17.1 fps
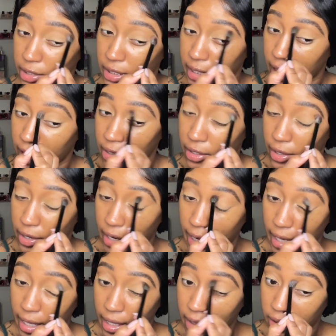together
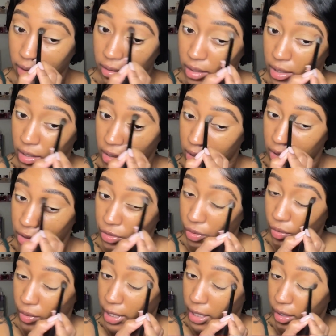and
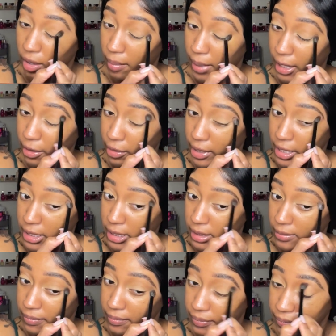throwing it on my crease.